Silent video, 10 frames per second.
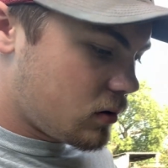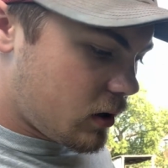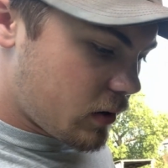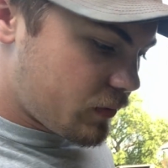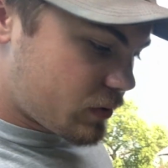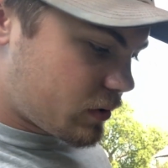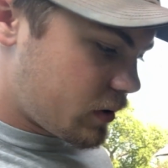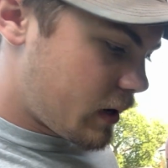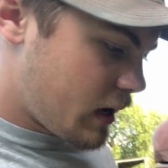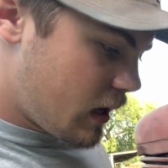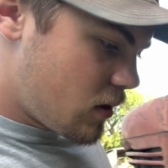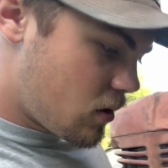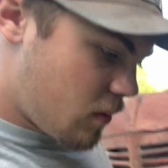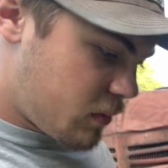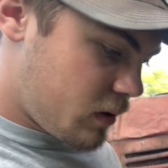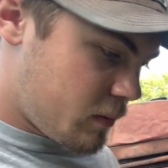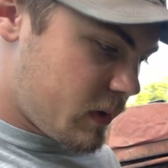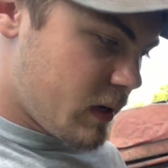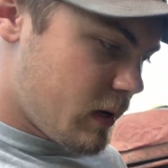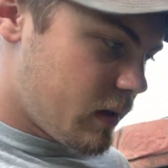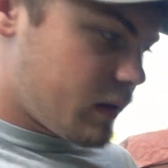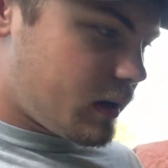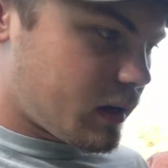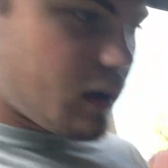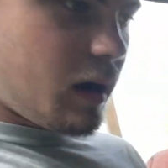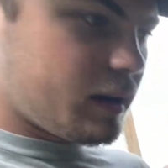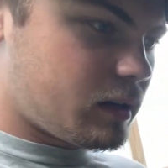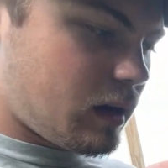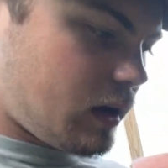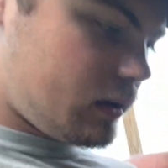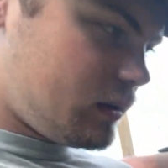Harvester, an IH emblem that I got at